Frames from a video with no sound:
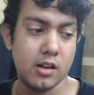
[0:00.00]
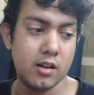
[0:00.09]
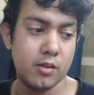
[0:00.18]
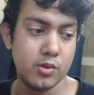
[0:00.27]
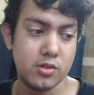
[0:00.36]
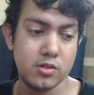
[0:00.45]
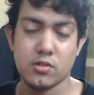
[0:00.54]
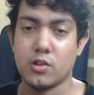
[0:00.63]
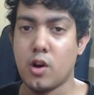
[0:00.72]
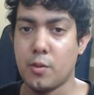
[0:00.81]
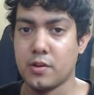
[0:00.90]
which is the
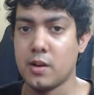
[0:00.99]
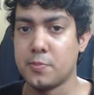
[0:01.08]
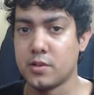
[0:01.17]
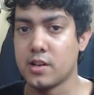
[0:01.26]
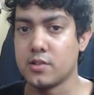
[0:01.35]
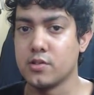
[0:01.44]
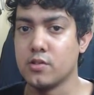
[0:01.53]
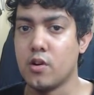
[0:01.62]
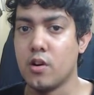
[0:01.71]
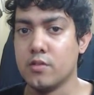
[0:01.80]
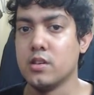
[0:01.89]
copyright protection
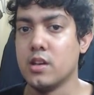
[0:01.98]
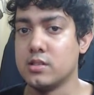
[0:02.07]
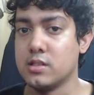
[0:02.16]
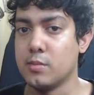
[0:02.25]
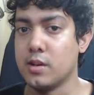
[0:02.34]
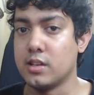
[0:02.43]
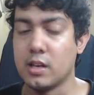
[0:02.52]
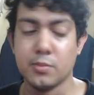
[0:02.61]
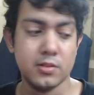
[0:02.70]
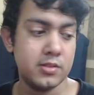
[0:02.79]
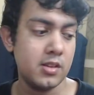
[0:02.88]
on the HDMI
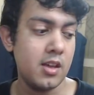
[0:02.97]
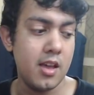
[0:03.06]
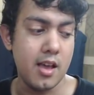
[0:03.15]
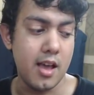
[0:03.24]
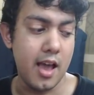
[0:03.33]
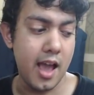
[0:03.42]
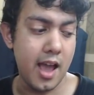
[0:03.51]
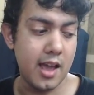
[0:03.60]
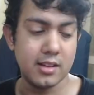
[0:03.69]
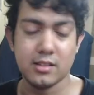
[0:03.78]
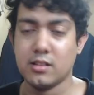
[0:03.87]
cables,
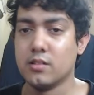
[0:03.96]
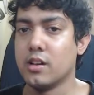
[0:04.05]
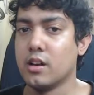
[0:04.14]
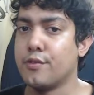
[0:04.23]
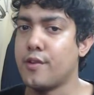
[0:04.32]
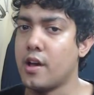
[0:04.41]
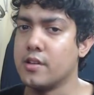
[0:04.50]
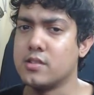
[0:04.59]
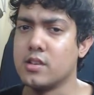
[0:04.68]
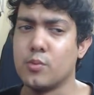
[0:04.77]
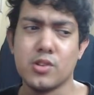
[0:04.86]
and I needed to get a Fire
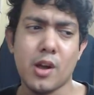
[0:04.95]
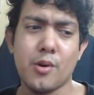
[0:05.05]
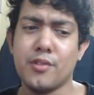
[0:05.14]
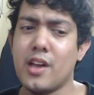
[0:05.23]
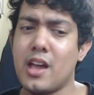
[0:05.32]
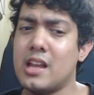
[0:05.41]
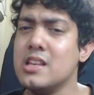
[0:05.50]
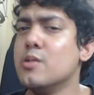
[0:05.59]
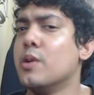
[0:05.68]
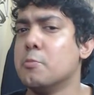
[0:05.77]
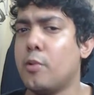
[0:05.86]
Stick, which I would have
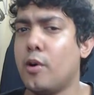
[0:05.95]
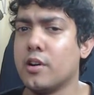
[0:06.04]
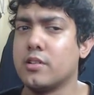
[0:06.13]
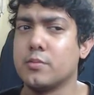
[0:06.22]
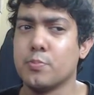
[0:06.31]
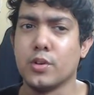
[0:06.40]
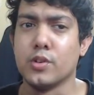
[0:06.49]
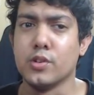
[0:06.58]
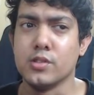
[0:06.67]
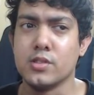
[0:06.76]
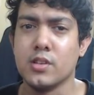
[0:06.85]
anyway bought
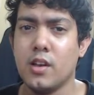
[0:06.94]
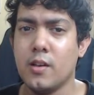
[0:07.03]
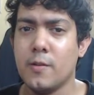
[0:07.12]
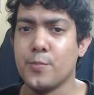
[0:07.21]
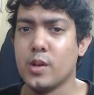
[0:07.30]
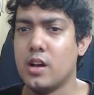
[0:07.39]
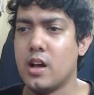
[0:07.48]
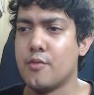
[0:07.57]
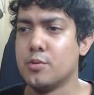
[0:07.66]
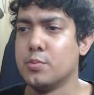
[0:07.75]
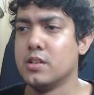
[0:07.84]
because
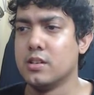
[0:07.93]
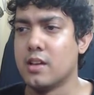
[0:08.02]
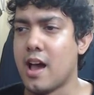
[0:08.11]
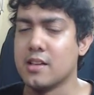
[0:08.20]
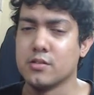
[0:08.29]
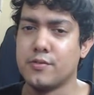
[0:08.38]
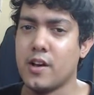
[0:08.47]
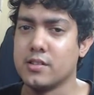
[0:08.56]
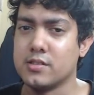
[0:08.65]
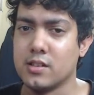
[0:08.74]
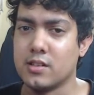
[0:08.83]
everybody has a Fire
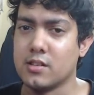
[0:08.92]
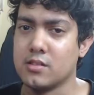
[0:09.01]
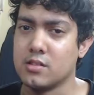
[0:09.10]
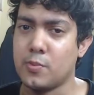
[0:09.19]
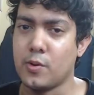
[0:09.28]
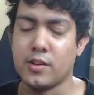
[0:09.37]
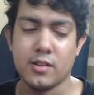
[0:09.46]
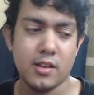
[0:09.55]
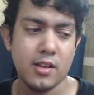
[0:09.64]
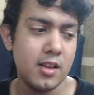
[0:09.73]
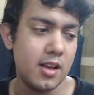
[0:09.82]
Stick at this point.
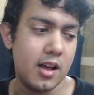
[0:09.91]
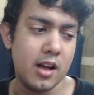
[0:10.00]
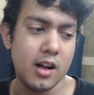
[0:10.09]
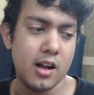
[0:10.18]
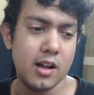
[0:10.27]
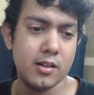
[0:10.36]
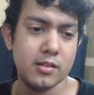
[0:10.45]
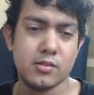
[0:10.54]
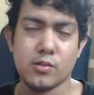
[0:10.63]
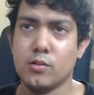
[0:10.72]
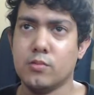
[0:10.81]

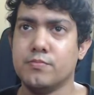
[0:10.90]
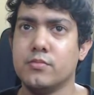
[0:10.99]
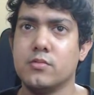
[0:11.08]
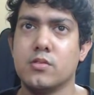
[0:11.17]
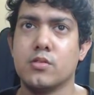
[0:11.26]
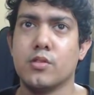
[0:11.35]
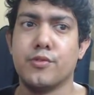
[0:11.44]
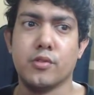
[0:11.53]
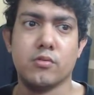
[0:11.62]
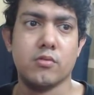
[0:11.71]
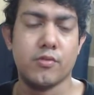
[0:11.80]
So for
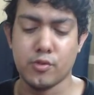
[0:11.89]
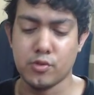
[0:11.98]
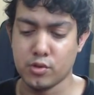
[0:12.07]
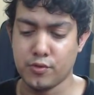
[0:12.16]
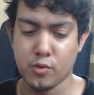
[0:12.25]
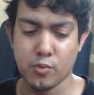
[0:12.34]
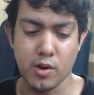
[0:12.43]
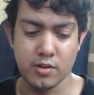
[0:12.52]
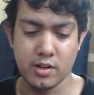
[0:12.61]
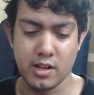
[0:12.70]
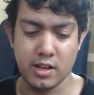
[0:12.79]
those of you
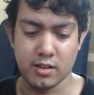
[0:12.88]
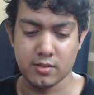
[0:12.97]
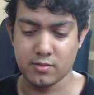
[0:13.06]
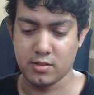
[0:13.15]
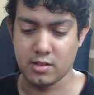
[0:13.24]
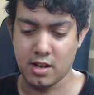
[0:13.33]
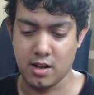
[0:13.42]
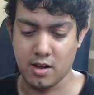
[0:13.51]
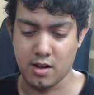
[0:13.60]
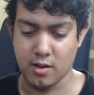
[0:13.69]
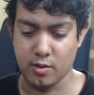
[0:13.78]
wondering,
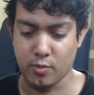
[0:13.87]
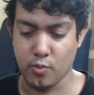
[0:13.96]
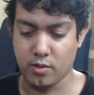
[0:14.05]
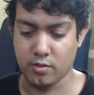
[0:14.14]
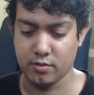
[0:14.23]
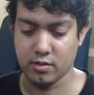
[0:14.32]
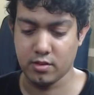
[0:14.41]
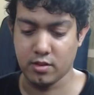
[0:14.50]
the